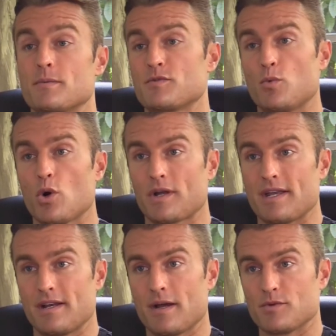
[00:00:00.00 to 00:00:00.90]
I was
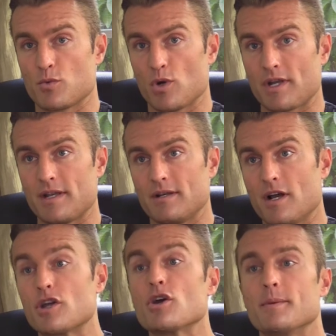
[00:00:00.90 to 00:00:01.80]
working. I was working
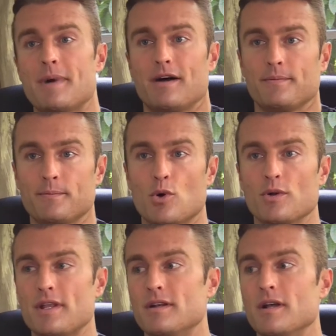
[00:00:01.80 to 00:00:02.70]
a good amount
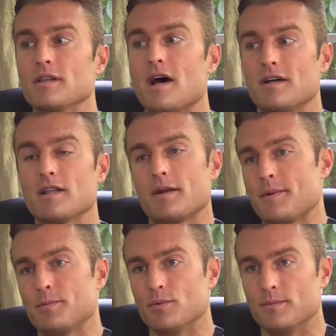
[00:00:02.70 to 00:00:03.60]
more than a lot a lot of
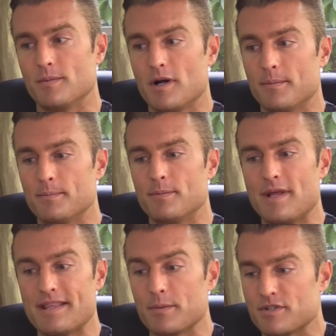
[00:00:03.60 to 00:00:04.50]
people, um,
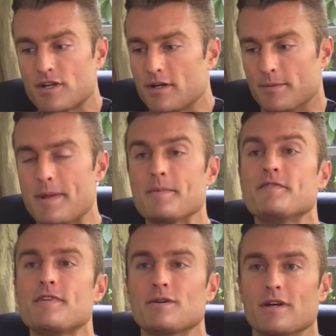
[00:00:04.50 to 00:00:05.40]
and that was good. It made me
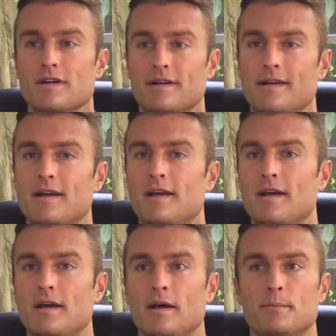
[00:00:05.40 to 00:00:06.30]
feel good.
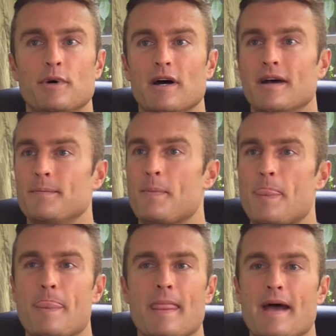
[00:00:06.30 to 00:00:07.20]
But
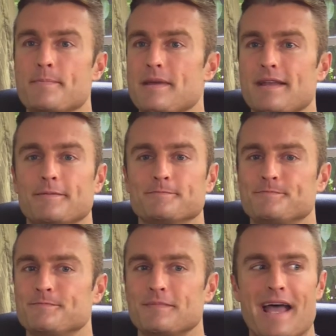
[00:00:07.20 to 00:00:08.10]
I
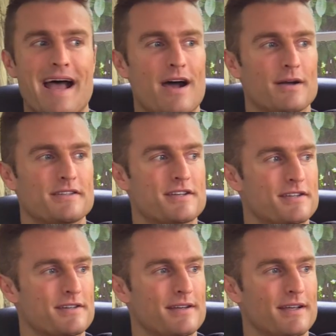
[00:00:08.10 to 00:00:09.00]
mean, now it's
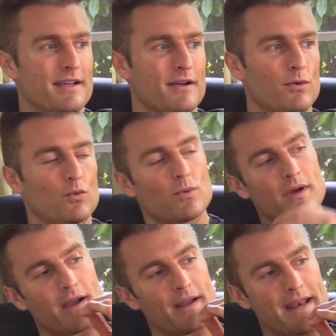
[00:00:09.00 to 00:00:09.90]
just
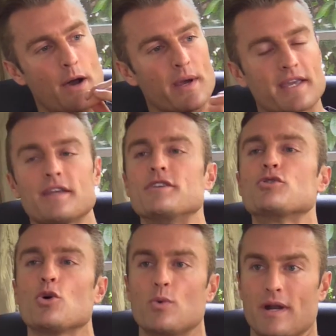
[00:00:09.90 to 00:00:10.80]
now I can
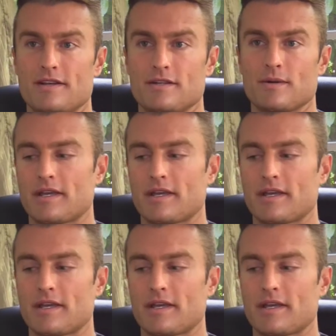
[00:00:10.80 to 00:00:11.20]
control what I do.